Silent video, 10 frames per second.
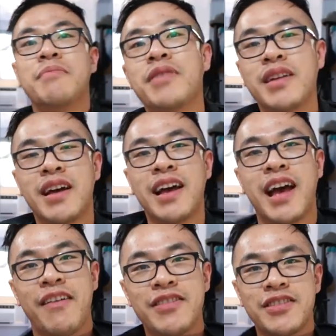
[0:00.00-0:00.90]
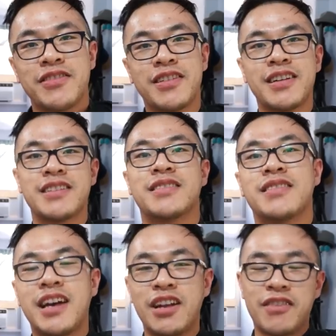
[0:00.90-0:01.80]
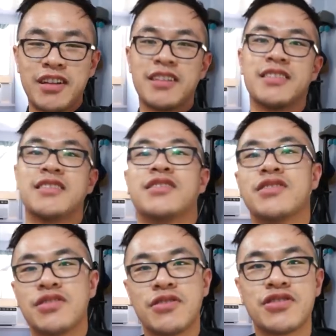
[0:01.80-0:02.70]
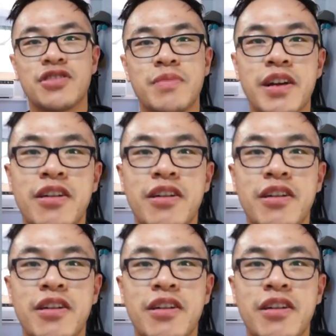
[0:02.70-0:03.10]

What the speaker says: but I have to because I don't want to torture my